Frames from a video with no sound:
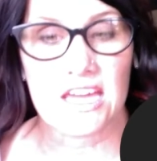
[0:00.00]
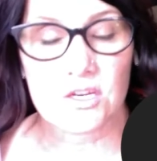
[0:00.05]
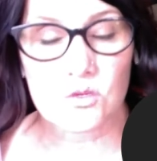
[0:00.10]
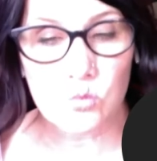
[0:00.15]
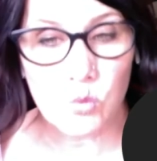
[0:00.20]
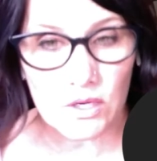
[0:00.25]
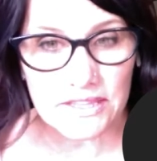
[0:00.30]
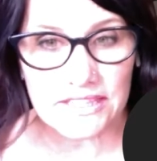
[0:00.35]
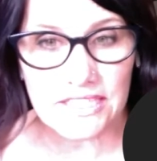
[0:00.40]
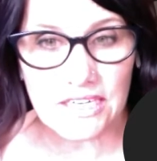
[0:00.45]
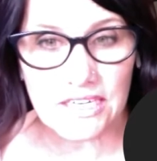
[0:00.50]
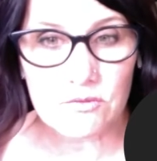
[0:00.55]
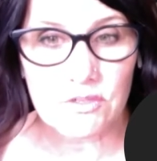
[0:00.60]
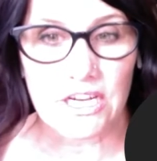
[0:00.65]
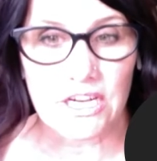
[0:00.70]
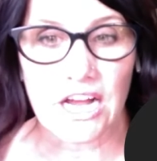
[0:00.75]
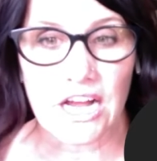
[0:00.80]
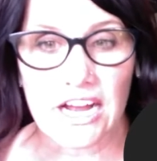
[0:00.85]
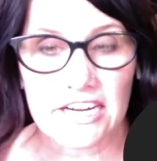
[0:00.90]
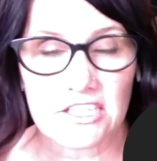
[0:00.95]
And what that
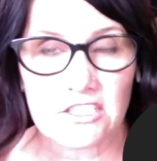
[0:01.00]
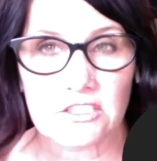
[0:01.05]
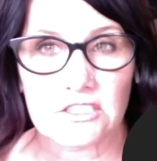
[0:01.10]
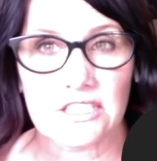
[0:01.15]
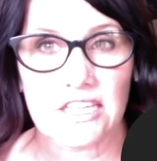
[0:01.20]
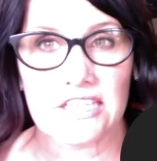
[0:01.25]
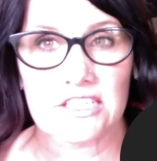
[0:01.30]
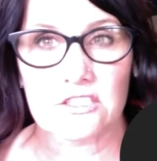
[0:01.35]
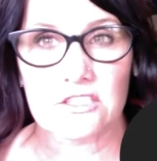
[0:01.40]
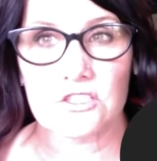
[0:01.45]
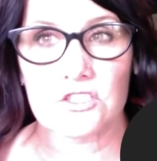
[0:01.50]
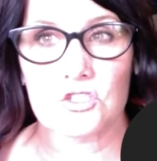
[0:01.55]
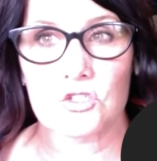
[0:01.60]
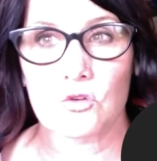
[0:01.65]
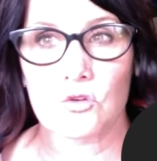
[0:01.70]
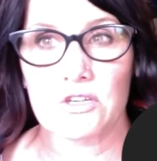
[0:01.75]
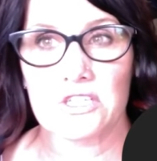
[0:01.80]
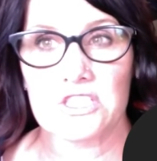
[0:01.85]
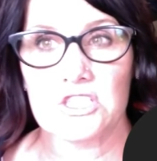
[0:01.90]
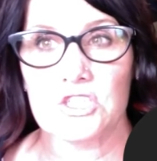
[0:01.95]
rehire letter
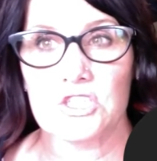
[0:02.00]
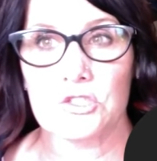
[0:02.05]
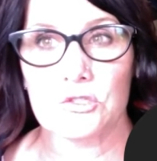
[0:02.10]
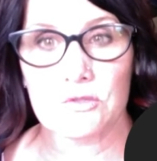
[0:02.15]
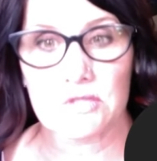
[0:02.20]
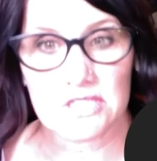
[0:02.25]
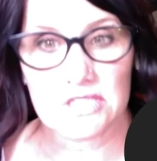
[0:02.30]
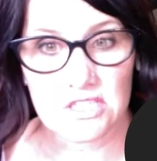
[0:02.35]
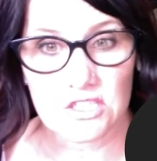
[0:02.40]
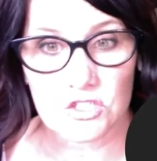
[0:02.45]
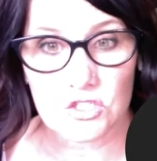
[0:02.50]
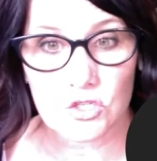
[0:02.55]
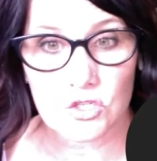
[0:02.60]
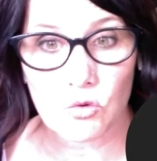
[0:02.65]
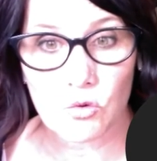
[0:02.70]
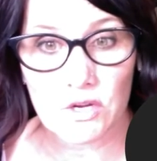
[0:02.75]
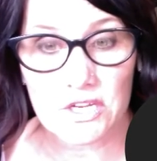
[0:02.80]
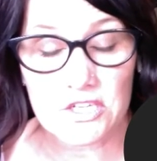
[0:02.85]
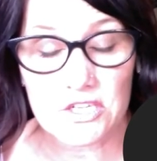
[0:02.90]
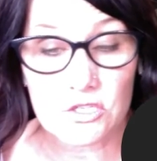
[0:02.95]
is going to do is it's
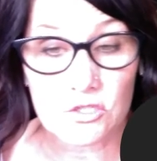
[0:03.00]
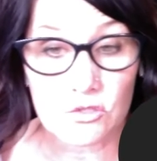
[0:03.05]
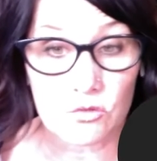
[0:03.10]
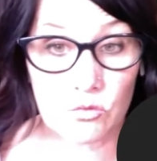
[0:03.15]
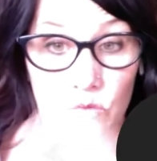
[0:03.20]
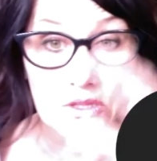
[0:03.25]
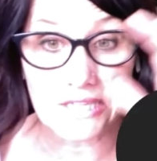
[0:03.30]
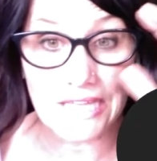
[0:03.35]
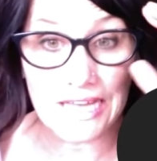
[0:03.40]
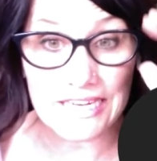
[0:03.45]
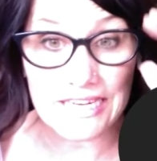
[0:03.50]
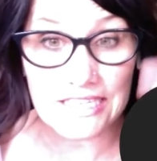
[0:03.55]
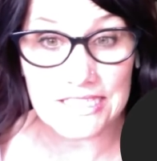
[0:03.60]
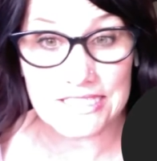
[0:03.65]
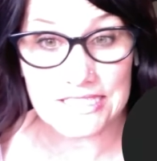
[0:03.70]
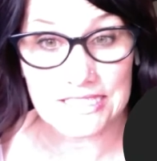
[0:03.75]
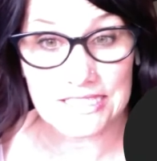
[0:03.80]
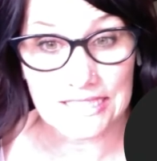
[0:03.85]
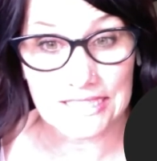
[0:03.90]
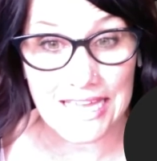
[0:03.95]
going to let
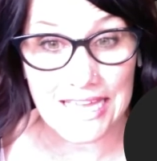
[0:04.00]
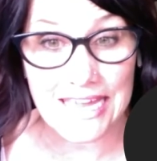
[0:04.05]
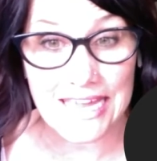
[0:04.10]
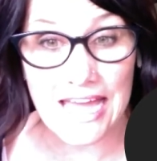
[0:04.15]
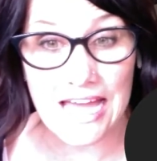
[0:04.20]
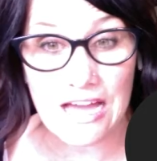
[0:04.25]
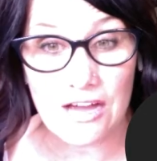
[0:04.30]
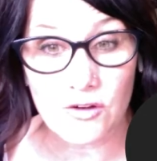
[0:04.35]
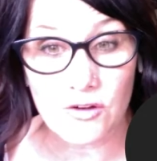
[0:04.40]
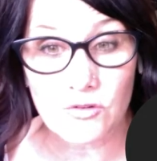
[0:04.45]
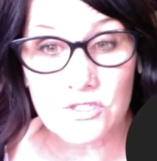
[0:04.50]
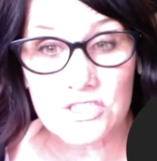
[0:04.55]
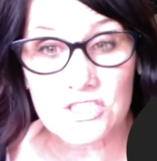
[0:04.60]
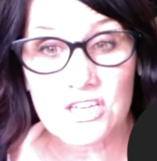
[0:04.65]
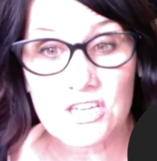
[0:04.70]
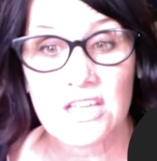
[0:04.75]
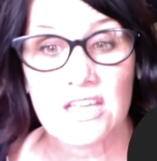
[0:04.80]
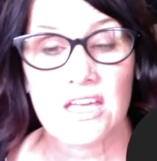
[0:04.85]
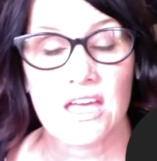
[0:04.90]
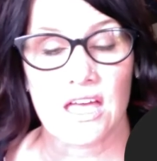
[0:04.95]
us lay
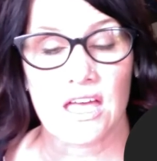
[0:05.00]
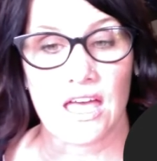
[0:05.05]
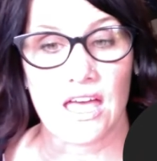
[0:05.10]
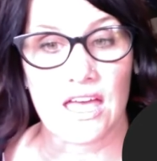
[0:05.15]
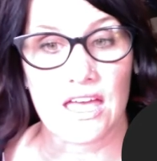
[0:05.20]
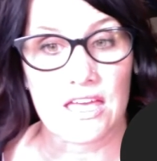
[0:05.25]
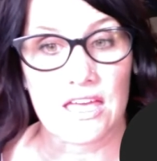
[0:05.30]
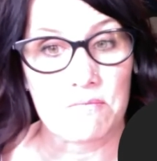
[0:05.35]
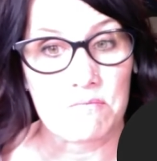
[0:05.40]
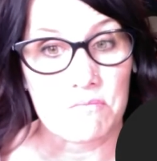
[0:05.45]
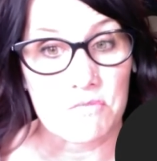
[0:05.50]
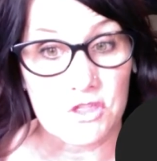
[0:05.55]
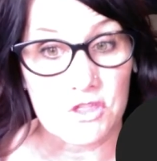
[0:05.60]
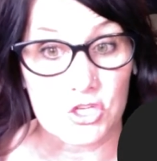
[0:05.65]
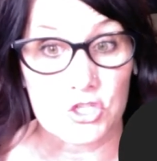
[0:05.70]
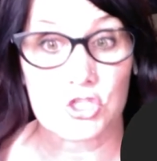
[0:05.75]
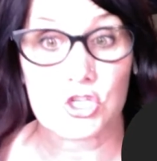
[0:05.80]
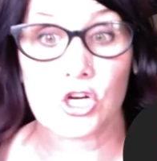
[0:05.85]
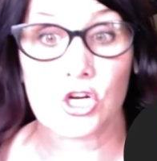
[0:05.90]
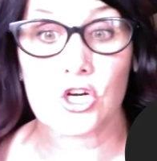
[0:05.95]
out
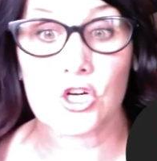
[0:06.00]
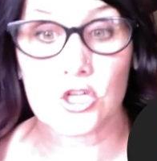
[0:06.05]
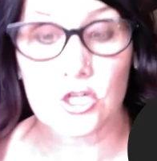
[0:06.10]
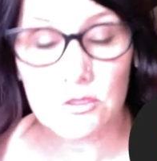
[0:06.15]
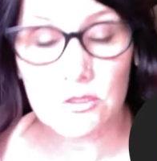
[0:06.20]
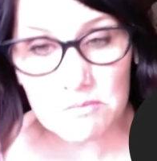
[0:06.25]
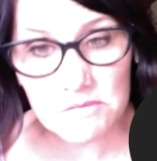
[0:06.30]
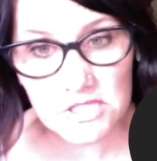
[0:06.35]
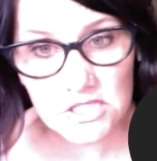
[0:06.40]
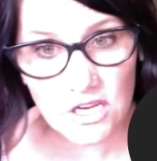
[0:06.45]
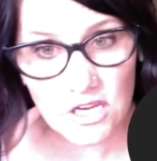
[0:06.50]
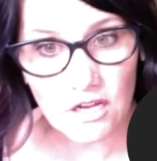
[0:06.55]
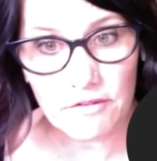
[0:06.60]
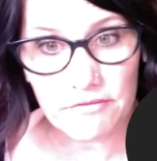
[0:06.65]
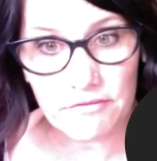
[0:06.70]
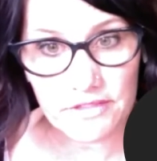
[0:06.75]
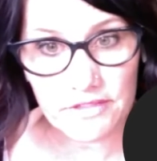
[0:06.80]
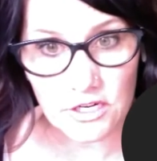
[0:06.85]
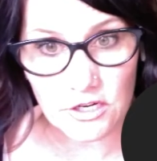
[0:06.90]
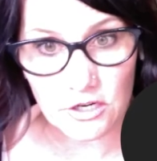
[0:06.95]
the terms
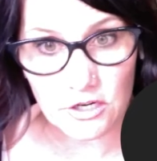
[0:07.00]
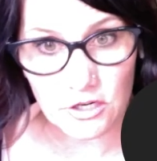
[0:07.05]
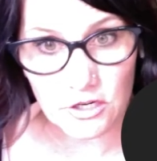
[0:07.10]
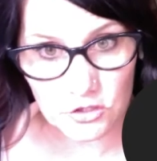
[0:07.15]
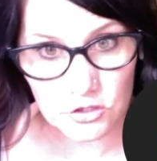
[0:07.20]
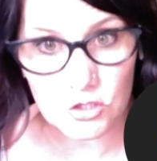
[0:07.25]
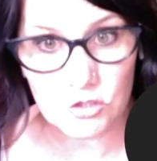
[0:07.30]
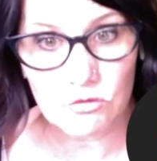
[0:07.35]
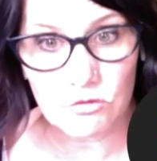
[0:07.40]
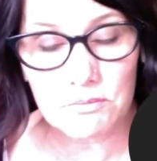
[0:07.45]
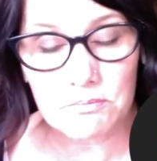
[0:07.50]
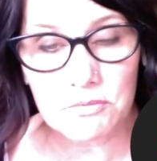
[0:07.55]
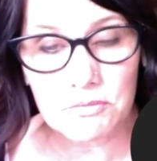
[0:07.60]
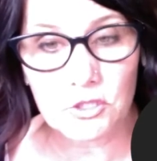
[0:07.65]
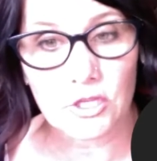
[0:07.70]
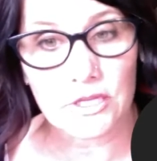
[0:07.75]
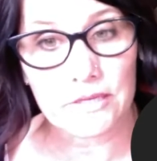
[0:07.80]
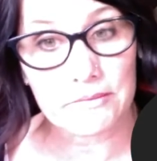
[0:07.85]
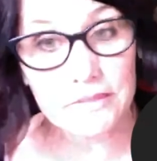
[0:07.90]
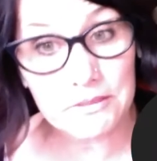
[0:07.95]
of their new
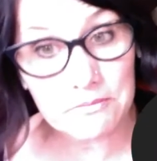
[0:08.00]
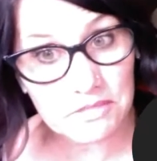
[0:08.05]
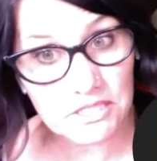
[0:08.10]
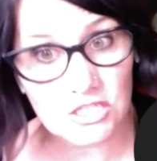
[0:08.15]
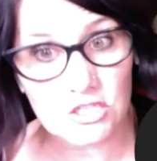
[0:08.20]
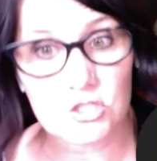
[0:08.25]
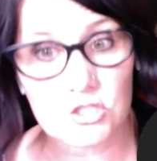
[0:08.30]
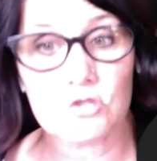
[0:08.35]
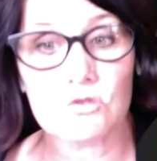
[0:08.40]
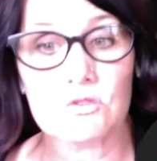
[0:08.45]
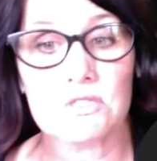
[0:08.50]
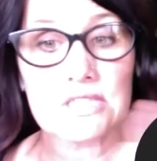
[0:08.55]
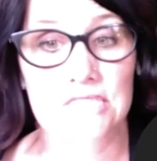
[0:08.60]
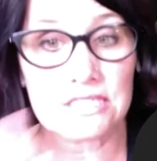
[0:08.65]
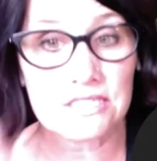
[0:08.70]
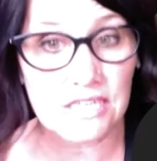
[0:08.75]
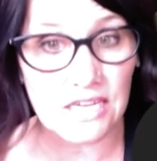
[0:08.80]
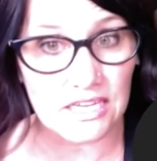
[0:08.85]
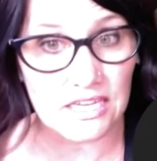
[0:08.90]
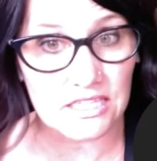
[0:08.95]
employment because you
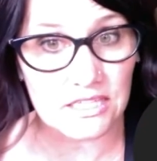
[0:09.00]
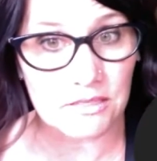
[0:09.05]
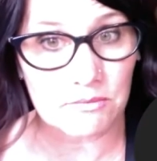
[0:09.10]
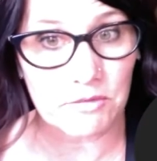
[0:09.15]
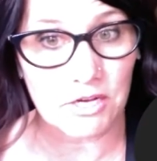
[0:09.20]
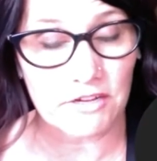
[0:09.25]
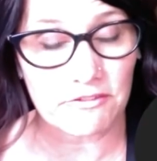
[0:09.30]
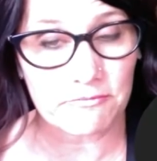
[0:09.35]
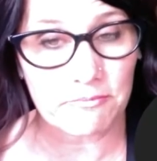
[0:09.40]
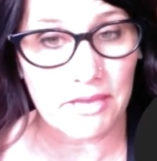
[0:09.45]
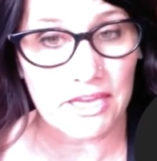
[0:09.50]
did take them